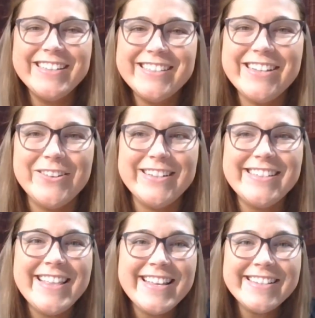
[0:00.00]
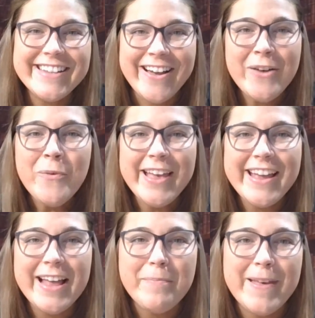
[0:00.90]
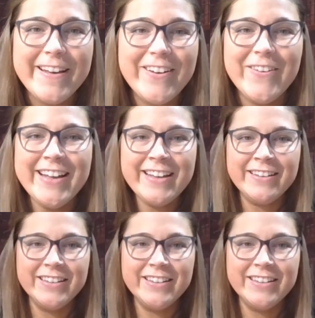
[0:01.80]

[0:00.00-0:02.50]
So to sing this song, we get a beat going.